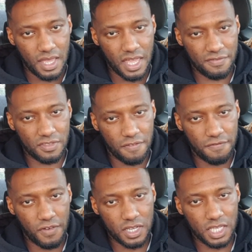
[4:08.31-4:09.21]
If the
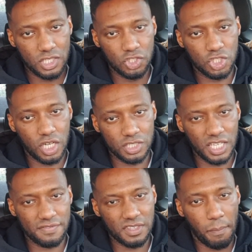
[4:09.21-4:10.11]
fucking judge,
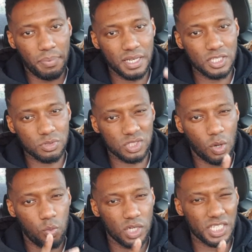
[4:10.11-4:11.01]
if the police was to
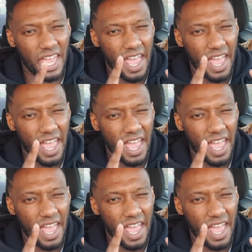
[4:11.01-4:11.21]
watch